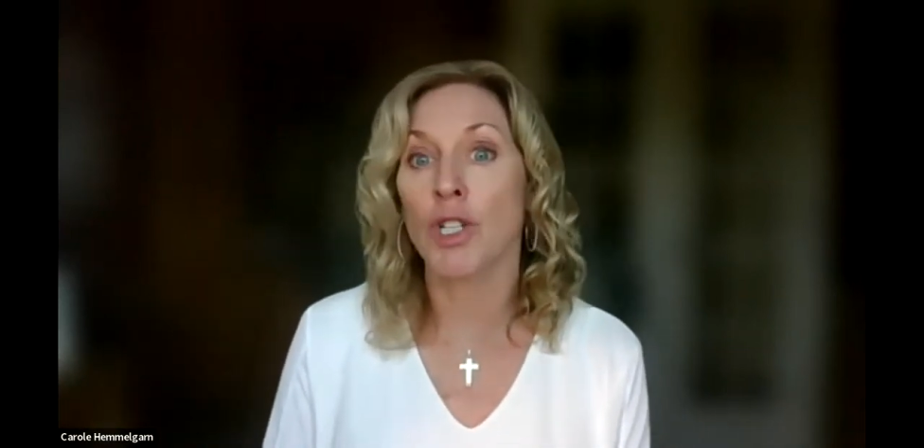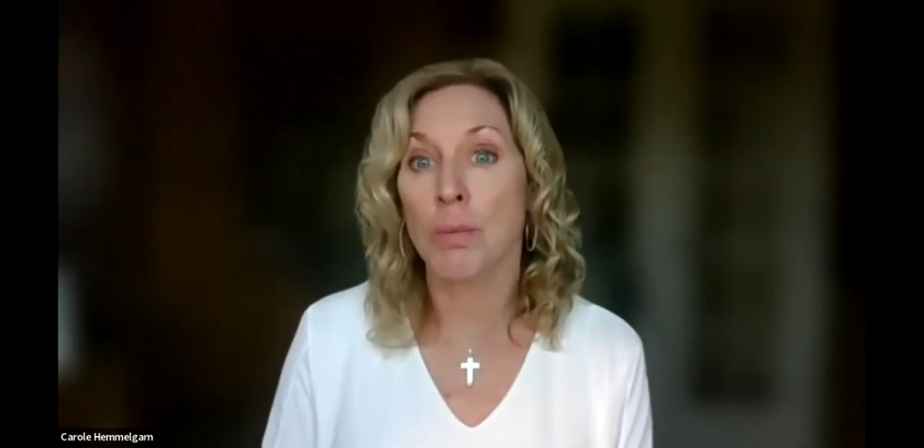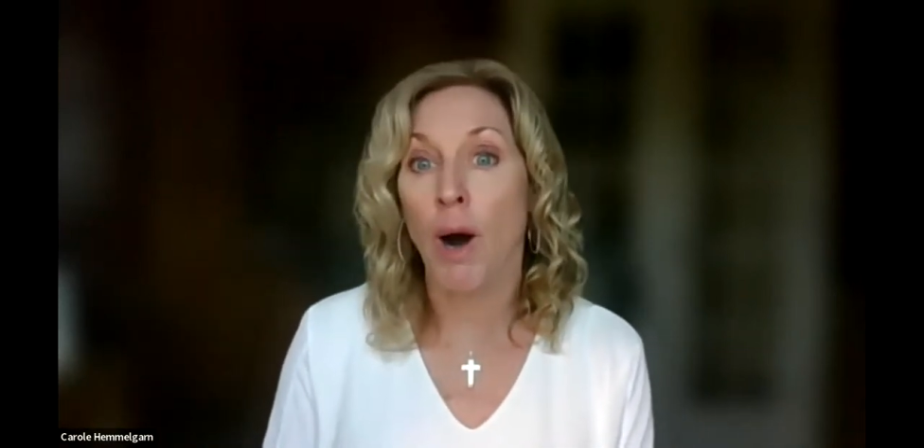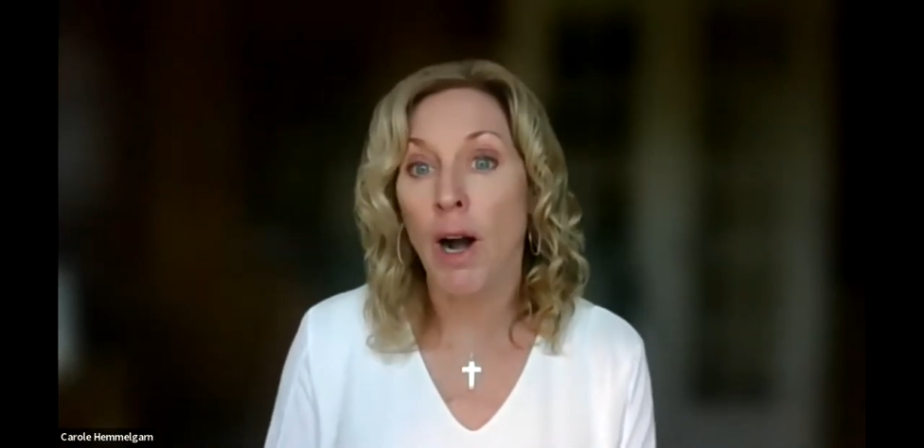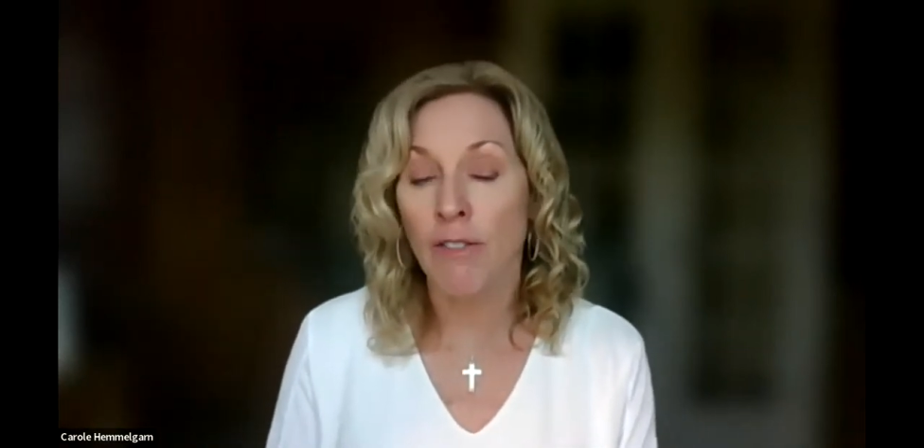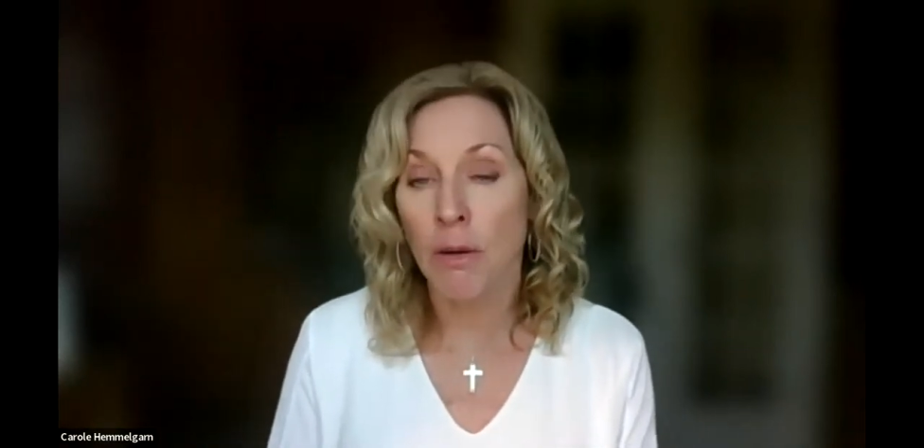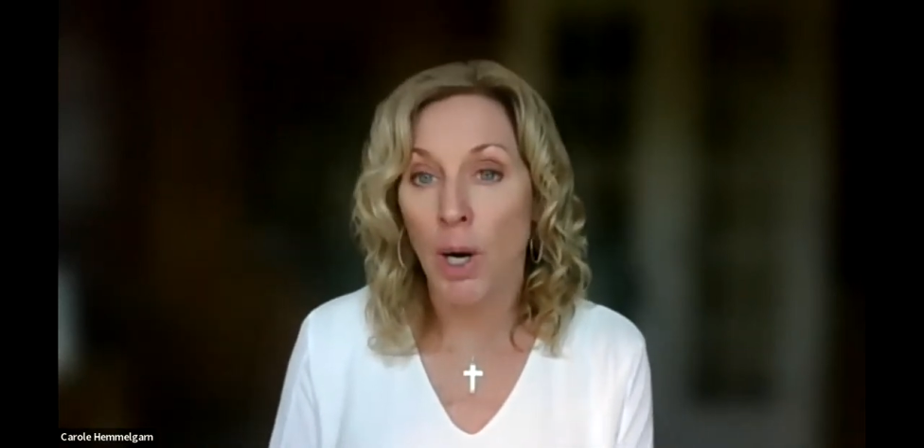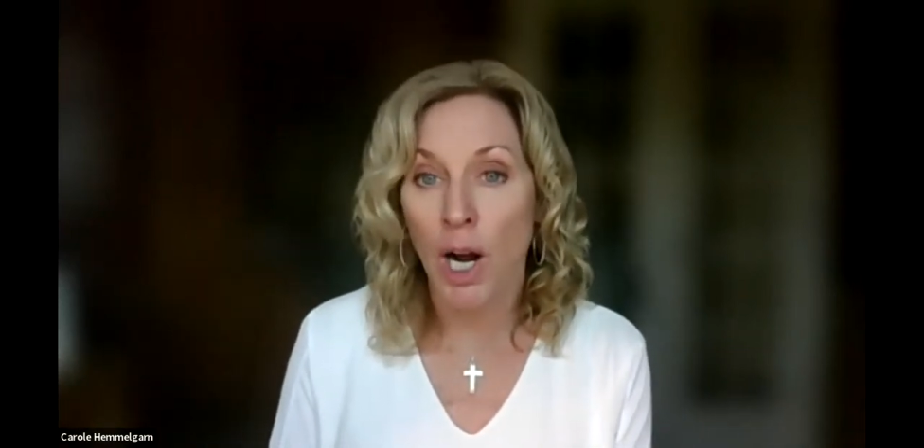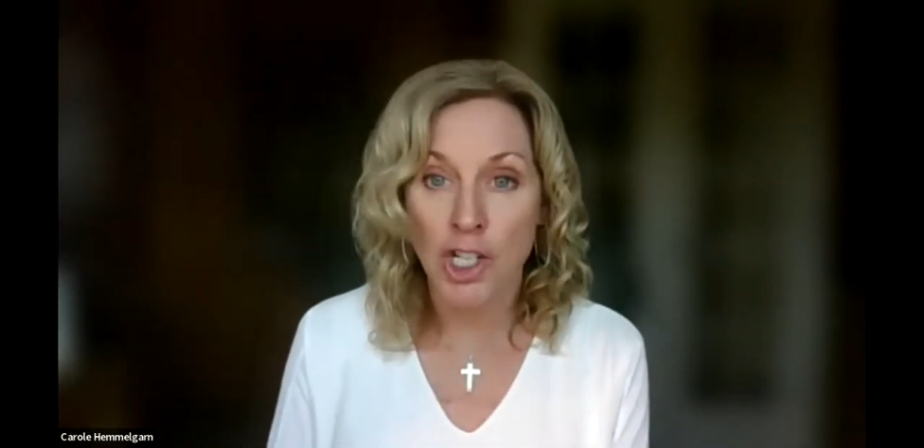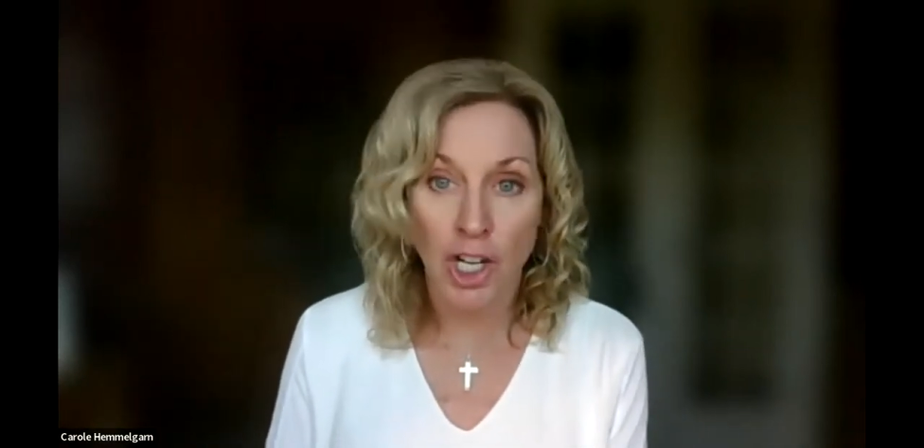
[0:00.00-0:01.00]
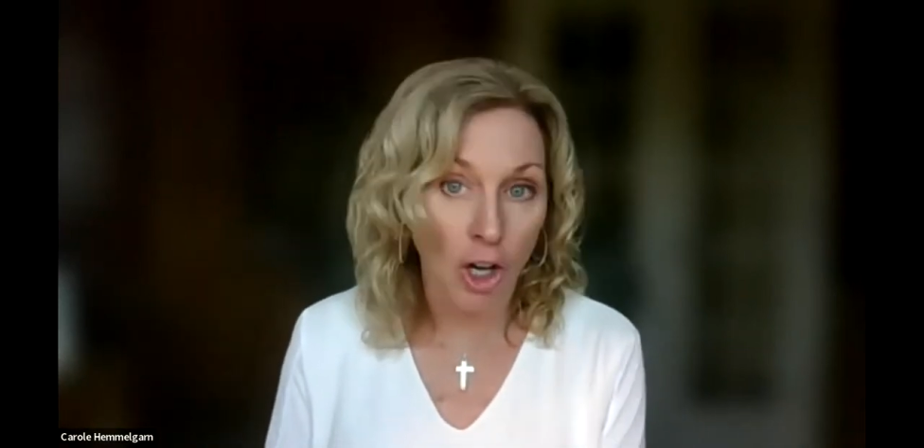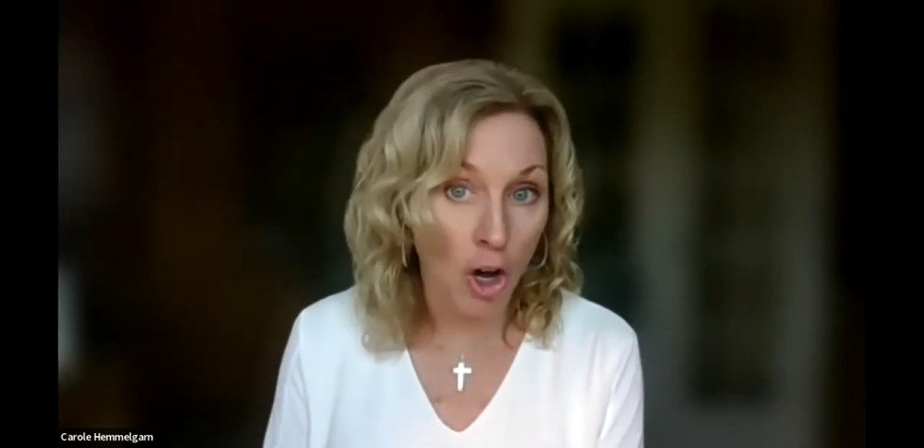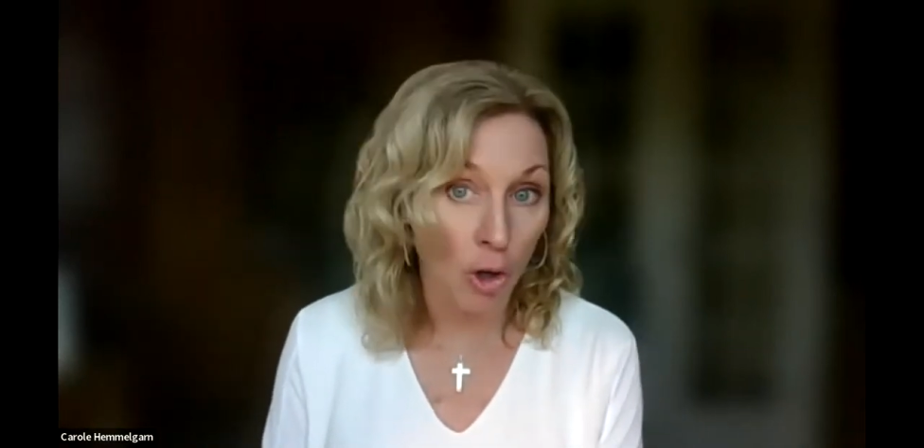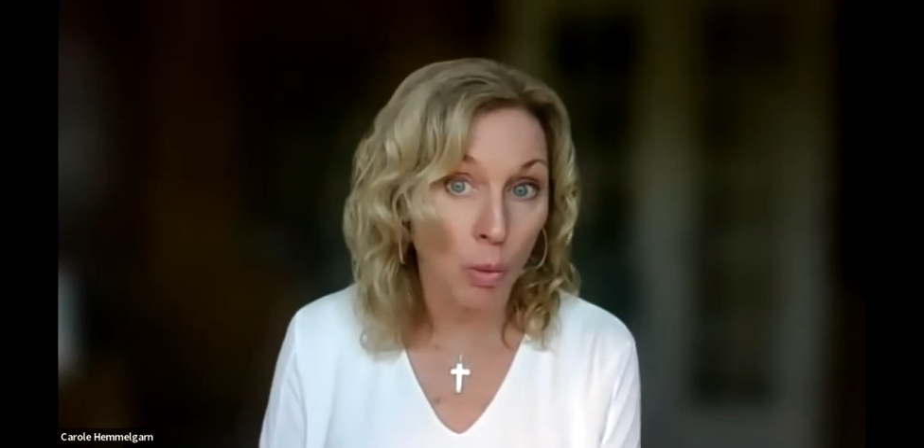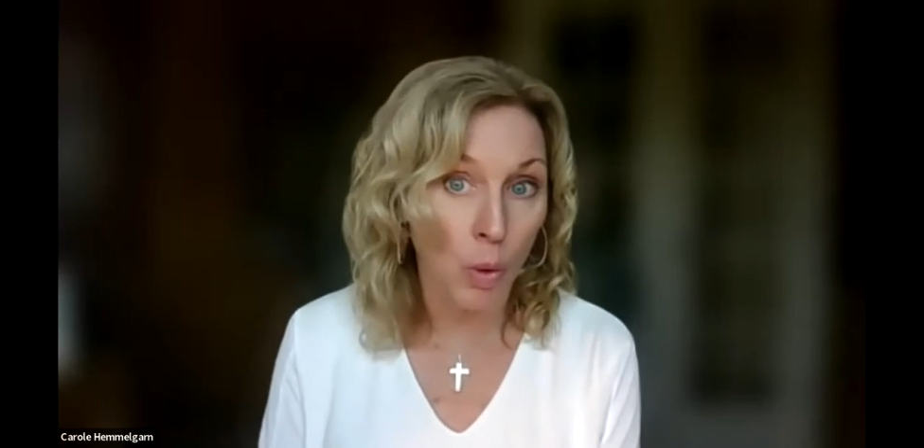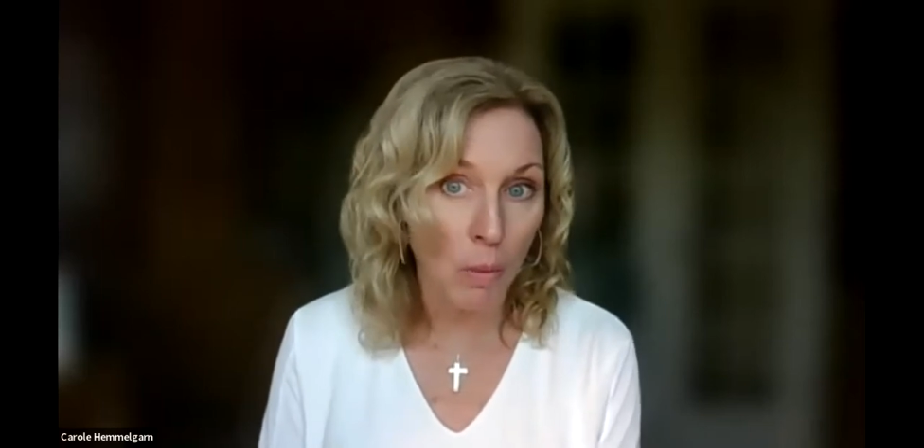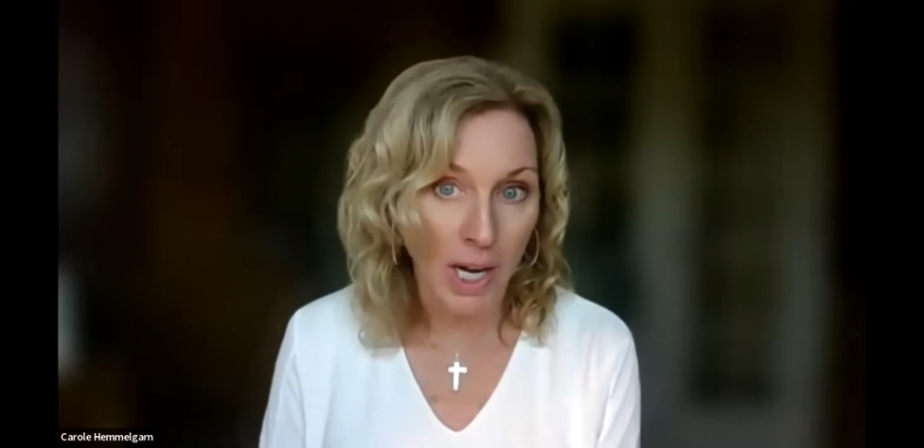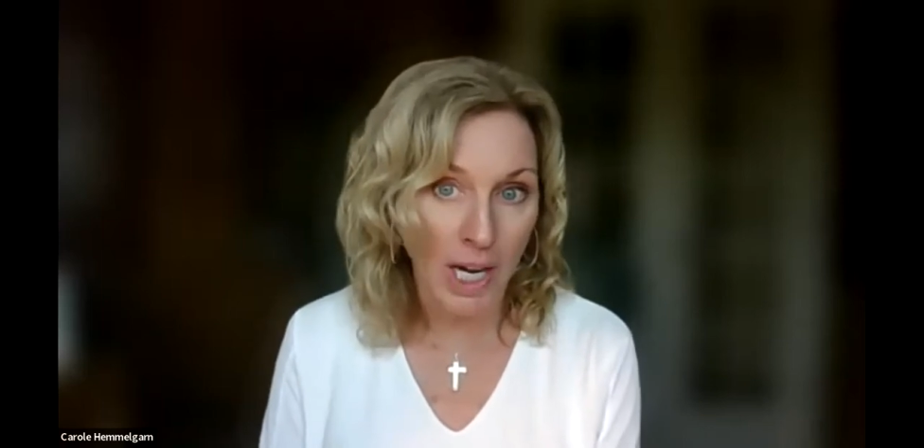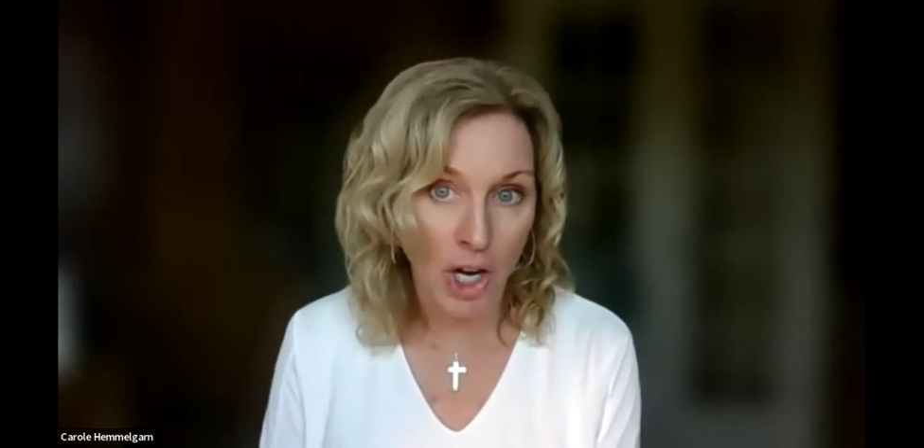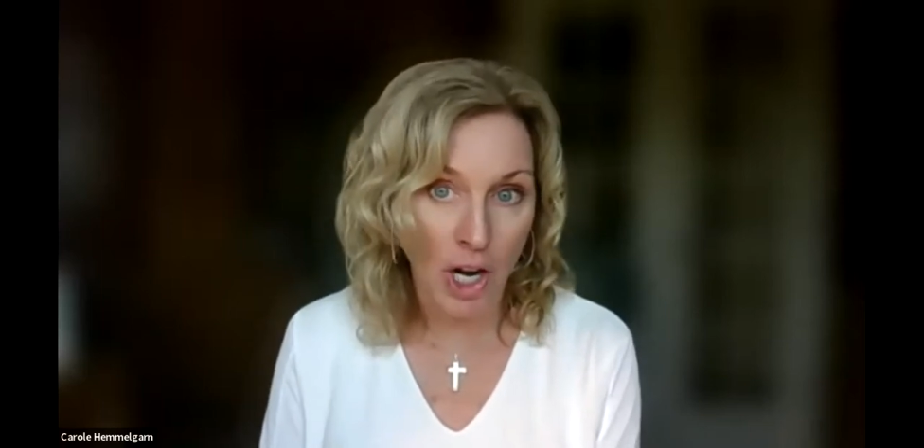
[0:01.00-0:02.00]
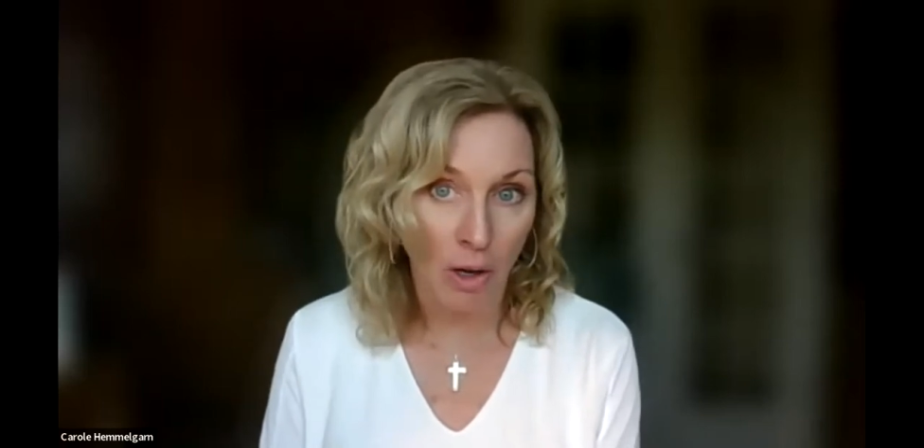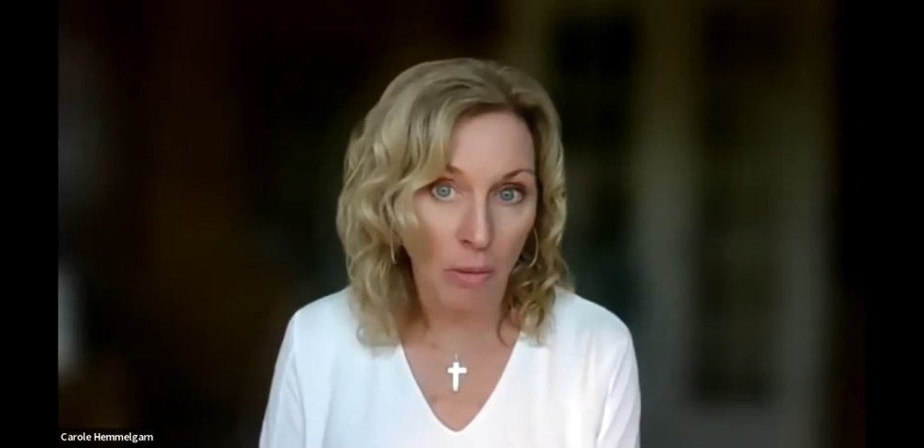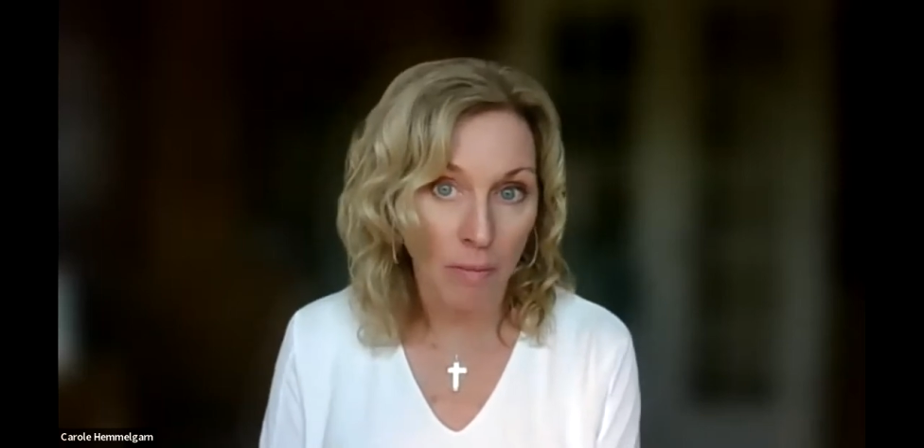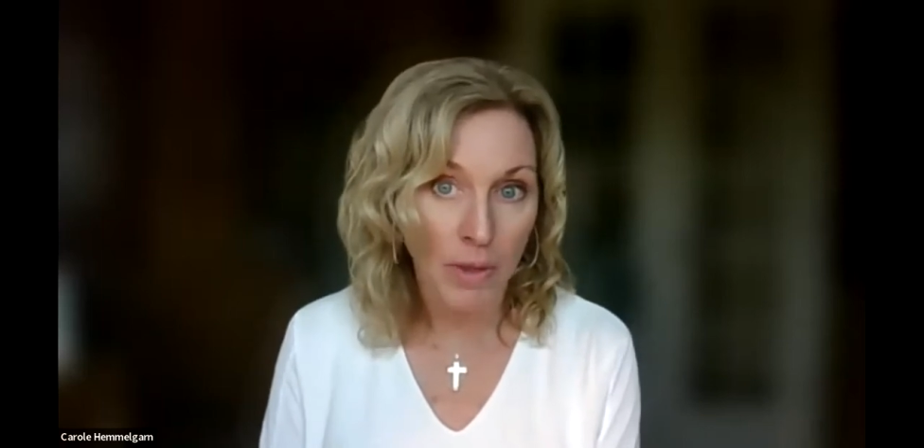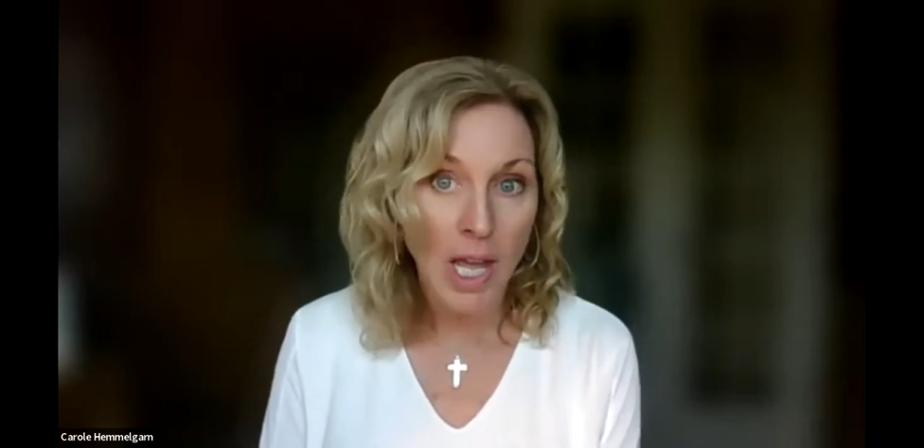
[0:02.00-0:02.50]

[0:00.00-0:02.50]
was part of a project called We Want to Know.